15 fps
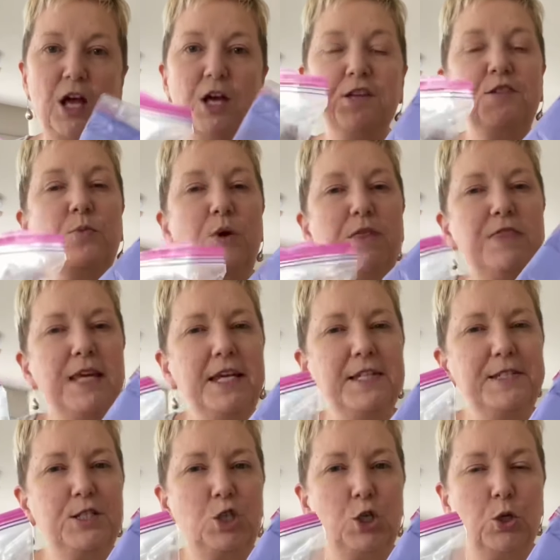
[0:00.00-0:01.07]
So with
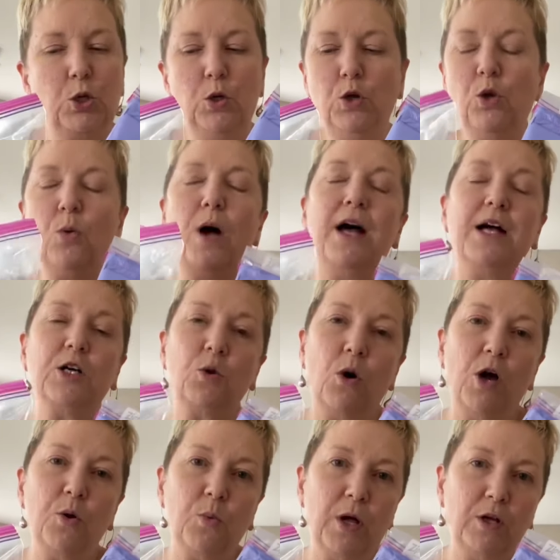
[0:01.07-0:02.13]
these two, you are
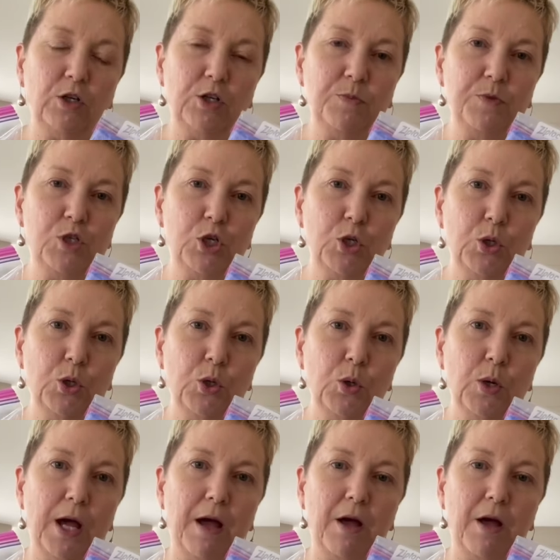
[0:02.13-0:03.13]
quite welcome to